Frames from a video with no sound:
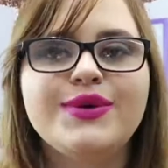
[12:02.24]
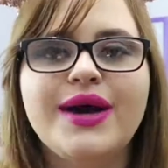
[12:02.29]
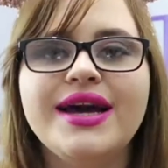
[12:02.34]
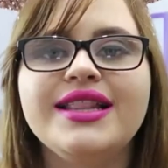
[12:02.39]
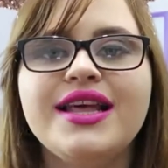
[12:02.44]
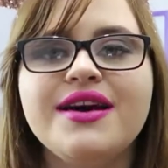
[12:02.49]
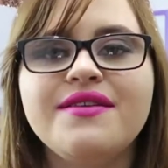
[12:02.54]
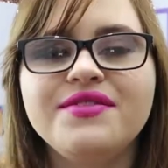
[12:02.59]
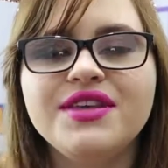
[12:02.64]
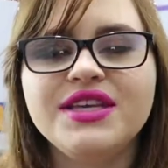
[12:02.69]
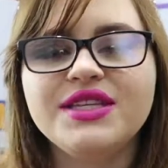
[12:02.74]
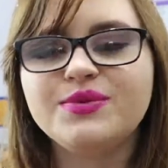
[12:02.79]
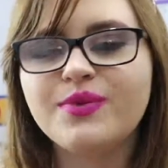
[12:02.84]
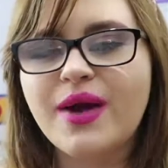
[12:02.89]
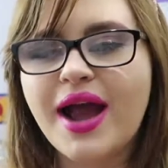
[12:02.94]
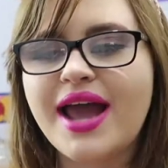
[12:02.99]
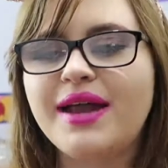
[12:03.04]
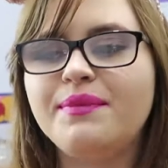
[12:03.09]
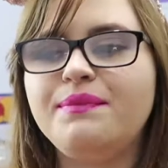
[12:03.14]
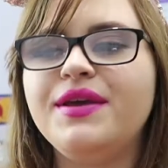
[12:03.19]
So I love this
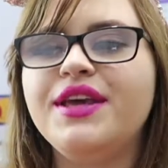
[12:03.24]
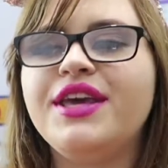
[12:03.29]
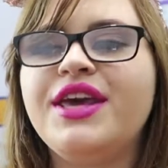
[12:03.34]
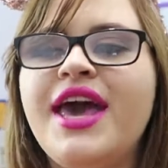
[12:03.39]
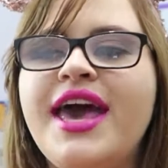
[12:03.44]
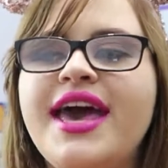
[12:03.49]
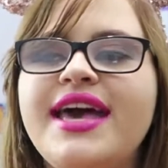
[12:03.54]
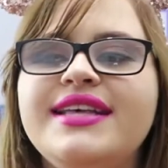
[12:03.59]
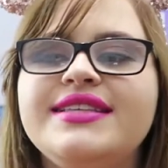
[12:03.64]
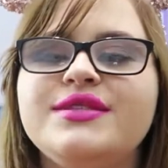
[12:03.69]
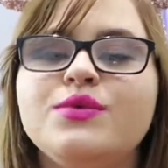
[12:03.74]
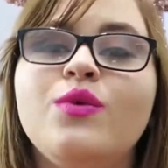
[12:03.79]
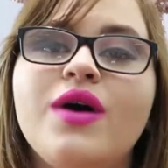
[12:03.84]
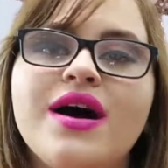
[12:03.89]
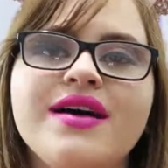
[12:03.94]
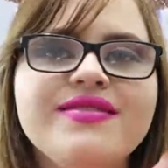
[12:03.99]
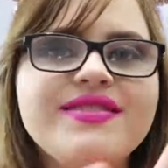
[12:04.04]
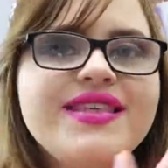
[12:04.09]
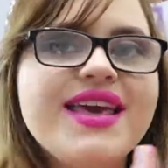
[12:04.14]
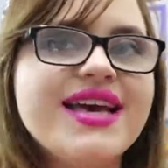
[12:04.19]
ride because
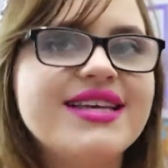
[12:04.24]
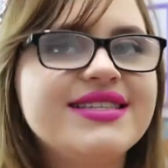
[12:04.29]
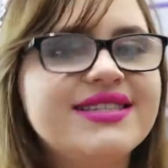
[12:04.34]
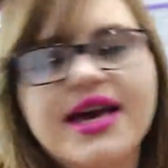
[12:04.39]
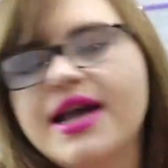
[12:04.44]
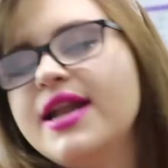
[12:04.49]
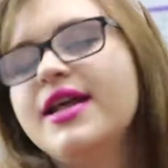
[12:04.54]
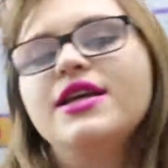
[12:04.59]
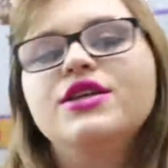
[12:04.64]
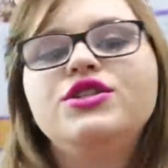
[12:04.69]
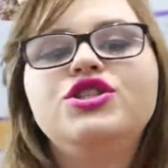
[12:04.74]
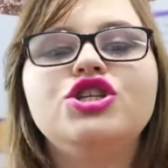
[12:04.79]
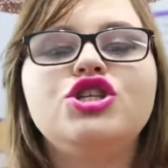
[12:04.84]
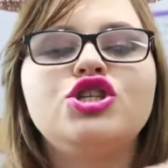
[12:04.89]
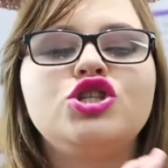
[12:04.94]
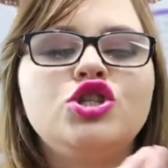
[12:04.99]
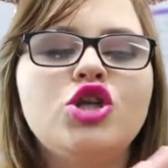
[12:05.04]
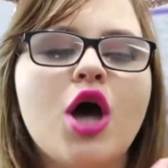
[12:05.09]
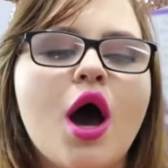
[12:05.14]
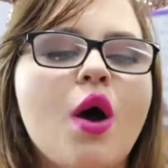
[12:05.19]
1, the aesthetic is
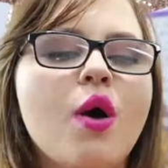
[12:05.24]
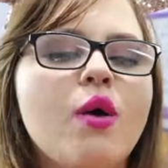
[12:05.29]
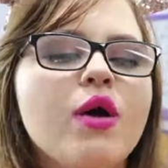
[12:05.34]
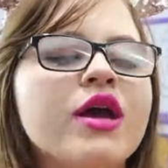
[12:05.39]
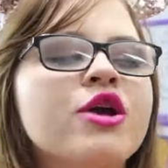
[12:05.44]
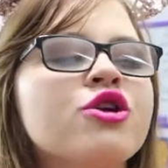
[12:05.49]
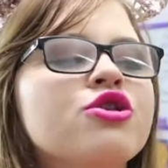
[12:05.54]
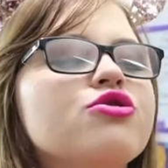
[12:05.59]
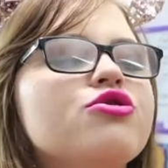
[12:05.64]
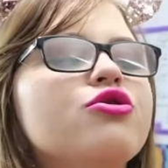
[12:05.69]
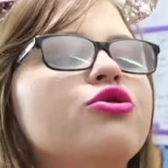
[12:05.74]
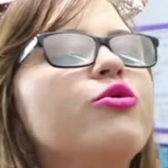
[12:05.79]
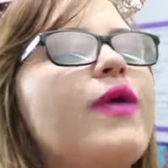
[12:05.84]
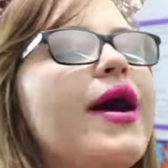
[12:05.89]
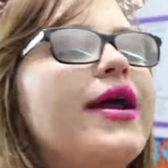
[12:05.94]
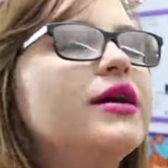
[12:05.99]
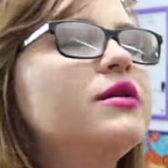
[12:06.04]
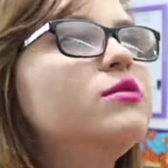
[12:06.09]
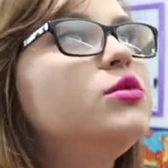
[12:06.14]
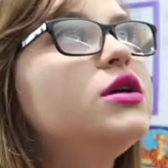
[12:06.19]
just so
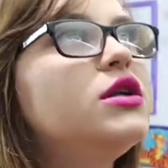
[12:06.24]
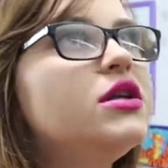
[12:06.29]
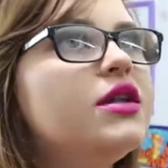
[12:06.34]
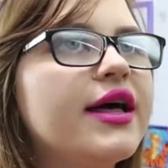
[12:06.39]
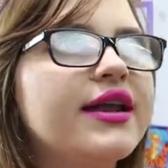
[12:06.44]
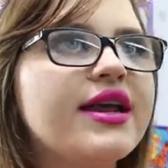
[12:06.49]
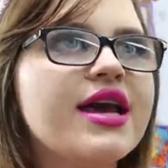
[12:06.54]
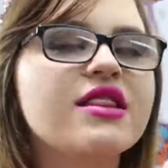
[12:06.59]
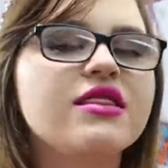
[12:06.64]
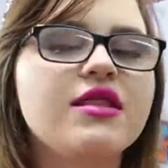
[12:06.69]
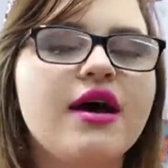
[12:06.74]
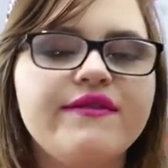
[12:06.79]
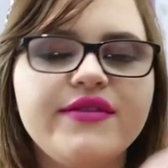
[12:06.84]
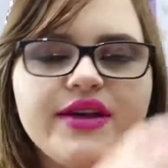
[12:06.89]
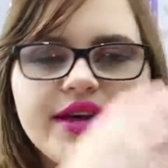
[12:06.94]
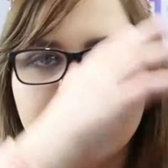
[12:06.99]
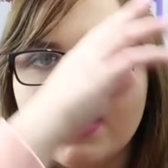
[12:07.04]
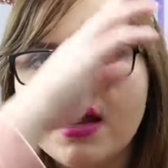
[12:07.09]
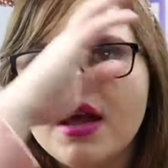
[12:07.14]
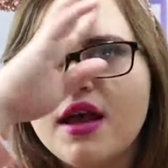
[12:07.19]
incredible and I love
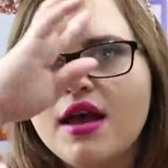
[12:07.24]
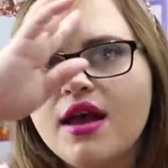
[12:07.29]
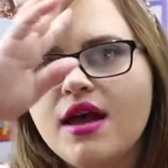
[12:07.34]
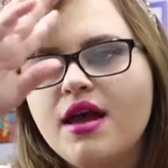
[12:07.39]
it.